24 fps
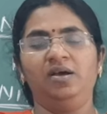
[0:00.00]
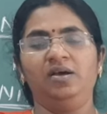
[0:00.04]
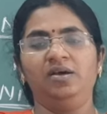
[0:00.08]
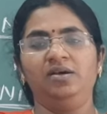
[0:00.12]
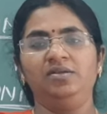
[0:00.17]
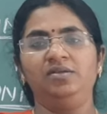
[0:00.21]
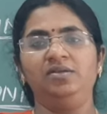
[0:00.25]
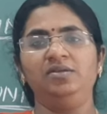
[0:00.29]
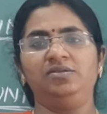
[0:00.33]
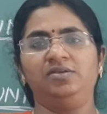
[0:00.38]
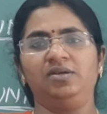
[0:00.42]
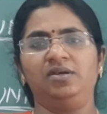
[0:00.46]

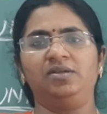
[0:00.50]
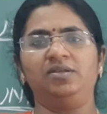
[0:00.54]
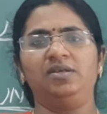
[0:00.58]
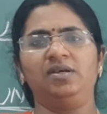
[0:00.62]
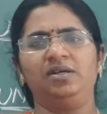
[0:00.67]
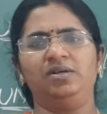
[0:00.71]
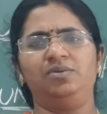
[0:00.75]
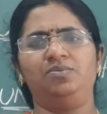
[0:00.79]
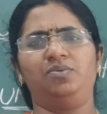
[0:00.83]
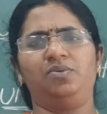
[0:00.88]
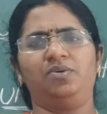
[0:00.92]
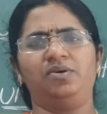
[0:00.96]
These are the
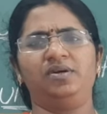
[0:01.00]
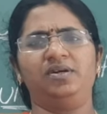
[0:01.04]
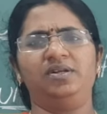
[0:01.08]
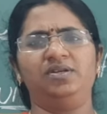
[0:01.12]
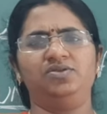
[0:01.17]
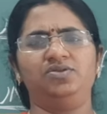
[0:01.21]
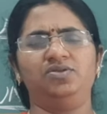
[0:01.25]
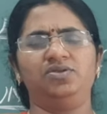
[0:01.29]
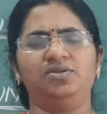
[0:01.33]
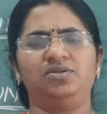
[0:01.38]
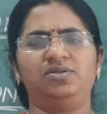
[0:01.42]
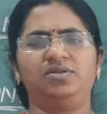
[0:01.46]

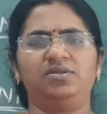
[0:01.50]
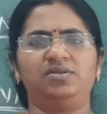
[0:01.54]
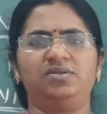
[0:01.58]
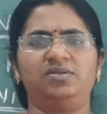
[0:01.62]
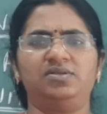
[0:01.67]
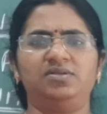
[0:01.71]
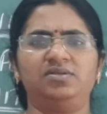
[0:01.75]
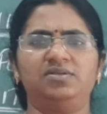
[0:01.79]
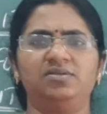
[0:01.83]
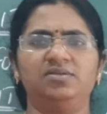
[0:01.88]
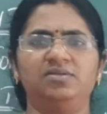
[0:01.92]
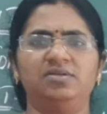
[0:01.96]

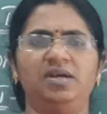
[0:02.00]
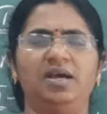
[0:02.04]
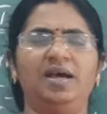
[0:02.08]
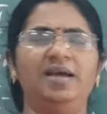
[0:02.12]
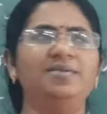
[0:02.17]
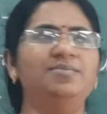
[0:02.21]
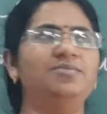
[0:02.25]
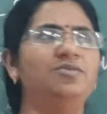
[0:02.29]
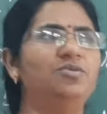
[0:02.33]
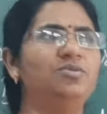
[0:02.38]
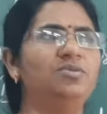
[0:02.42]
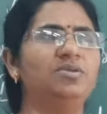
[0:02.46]
advantages.
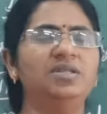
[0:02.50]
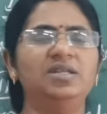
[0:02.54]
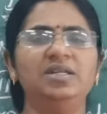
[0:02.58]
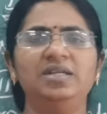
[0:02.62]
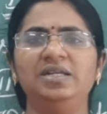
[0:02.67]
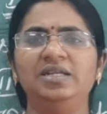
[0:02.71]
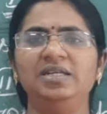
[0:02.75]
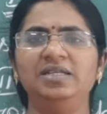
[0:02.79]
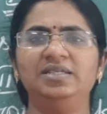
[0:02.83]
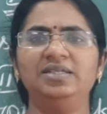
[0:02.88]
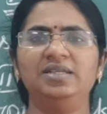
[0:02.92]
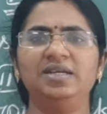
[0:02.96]
And more than the
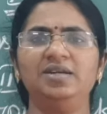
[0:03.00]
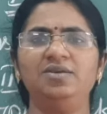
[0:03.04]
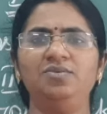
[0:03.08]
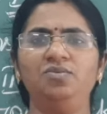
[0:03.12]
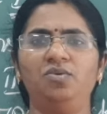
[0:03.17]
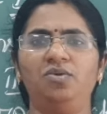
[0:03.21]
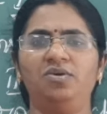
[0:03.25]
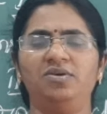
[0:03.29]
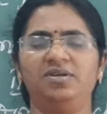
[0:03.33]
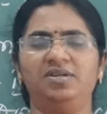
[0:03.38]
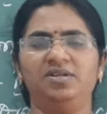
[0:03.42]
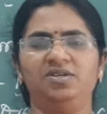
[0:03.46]

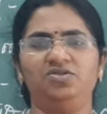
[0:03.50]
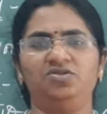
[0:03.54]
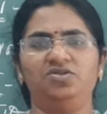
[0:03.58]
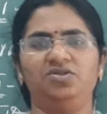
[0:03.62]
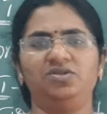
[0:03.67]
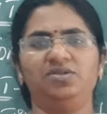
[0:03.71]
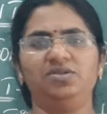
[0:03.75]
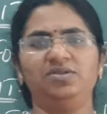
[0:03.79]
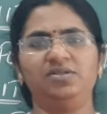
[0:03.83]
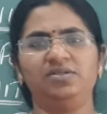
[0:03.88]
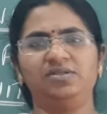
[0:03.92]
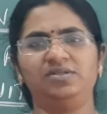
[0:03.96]

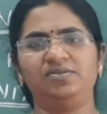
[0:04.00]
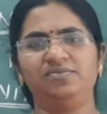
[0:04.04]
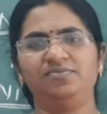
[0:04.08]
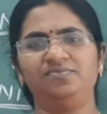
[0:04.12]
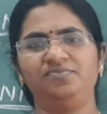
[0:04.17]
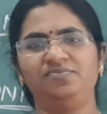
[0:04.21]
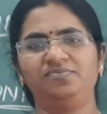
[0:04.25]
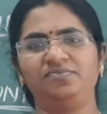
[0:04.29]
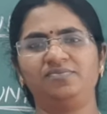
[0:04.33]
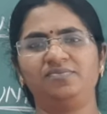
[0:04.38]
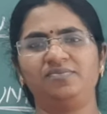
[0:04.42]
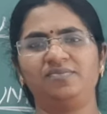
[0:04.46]

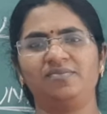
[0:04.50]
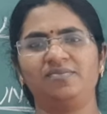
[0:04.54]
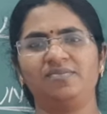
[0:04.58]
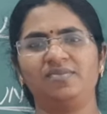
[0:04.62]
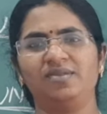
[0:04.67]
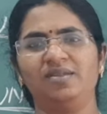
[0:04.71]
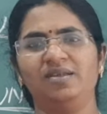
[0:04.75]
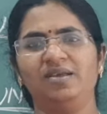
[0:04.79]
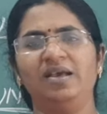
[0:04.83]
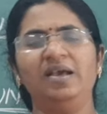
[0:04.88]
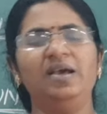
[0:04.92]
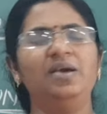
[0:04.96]
disadvantages,
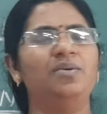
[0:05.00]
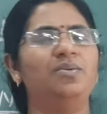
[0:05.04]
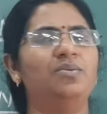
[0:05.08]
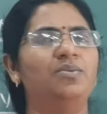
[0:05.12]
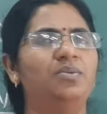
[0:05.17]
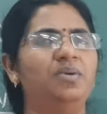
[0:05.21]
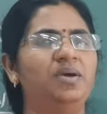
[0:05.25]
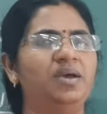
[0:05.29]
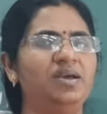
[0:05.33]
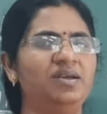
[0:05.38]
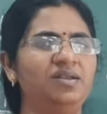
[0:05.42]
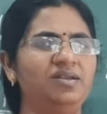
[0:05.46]

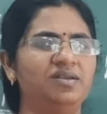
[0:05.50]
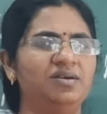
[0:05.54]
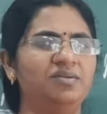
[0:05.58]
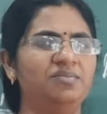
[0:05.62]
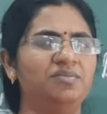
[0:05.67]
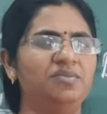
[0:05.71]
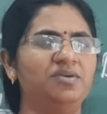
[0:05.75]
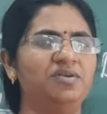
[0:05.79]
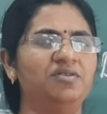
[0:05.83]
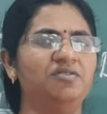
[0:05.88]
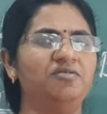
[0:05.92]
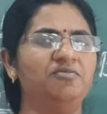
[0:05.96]
where
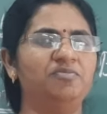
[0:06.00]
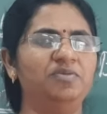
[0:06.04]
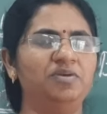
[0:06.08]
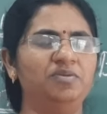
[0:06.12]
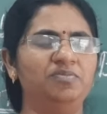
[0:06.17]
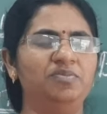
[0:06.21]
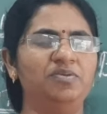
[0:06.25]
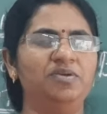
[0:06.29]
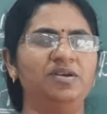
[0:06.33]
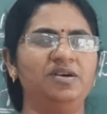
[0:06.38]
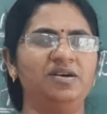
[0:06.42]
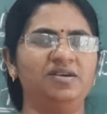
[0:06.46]
number of
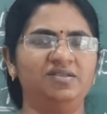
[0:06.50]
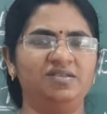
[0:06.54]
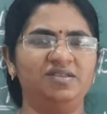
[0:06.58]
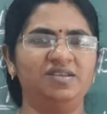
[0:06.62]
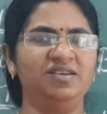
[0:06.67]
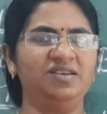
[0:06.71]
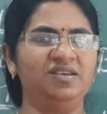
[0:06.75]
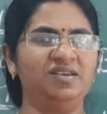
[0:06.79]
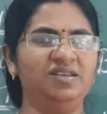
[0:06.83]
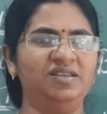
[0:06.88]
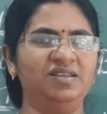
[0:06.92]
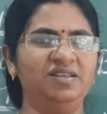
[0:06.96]
people are
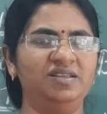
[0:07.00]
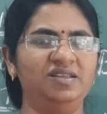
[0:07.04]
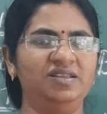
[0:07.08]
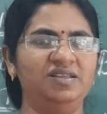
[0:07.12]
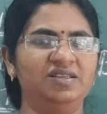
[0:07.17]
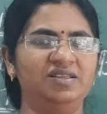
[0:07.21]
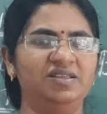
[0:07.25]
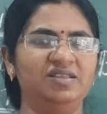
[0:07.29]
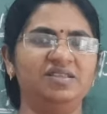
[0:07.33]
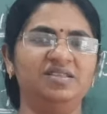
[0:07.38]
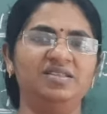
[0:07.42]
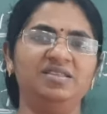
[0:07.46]
there
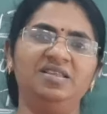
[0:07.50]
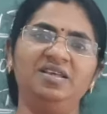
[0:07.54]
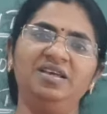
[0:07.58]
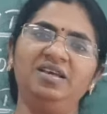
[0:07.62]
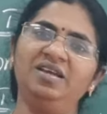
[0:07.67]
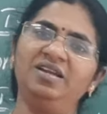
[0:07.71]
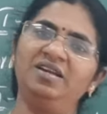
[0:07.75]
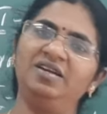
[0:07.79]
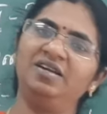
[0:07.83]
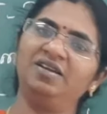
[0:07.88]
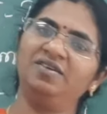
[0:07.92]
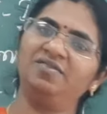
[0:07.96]

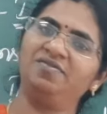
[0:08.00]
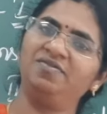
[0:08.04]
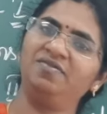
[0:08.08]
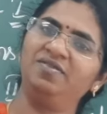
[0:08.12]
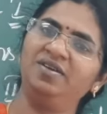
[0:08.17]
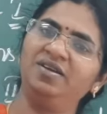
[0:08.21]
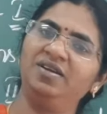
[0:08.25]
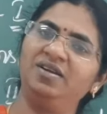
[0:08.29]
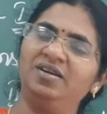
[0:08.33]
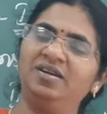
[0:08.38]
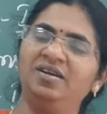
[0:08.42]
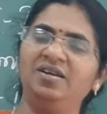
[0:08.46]

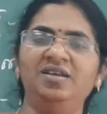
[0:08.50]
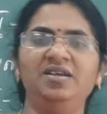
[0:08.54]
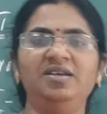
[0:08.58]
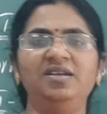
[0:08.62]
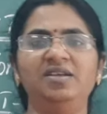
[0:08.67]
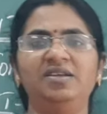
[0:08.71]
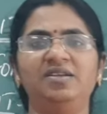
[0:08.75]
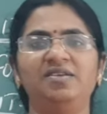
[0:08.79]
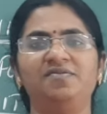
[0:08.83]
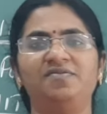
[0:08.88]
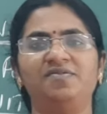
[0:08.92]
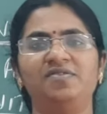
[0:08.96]
definitely
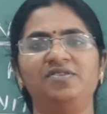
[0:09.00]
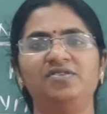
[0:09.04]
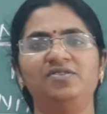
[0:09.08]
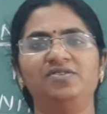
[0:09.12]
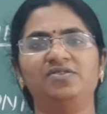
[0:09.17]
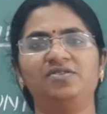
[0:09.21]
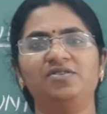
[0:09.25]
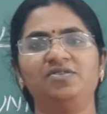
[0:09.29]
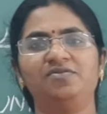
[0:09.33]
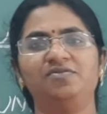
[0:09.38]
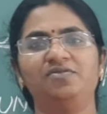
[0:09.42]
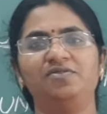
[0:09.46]
a difference
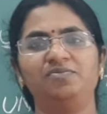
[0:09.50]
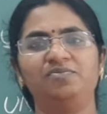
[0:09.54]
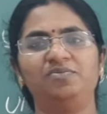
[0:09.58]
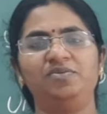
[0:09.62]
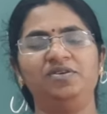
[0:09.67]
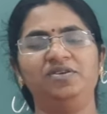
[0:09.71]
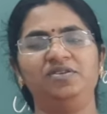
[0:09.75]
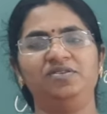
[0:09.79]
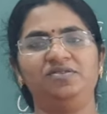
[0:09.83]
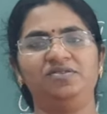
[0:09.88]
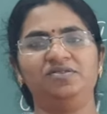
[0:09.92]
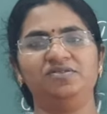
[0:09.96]
of
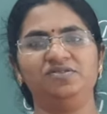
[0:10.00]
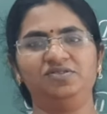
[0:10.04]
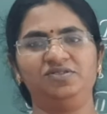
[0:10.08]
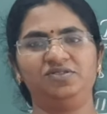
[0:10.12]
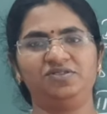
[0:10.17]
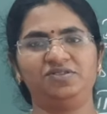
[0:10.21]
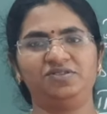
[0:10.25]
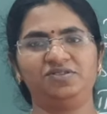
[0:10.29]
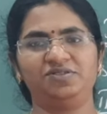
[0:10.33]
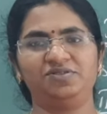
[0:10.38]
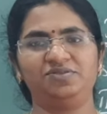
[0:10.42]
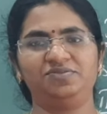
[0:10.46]

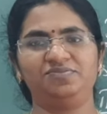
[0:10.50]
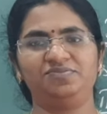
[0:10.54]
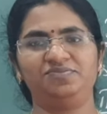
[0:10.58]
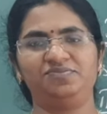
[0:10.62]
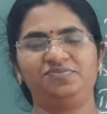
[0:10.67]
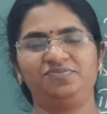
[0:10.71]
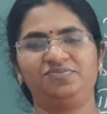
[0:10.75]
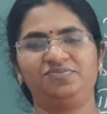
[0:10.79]
opinions.